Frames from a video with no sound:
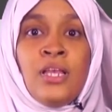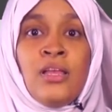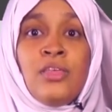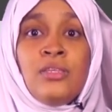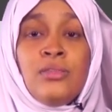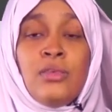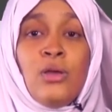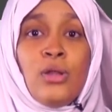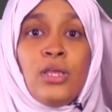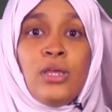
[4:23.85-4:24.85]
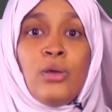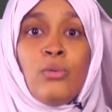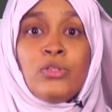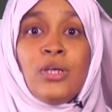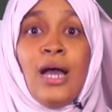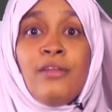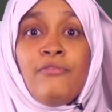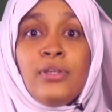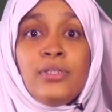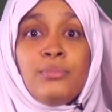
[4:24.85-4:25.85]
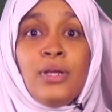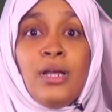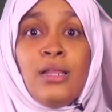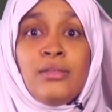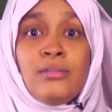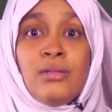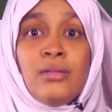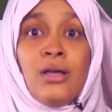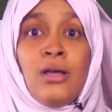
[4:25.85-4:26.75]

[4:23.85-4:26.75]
This theory was advanced by Alexander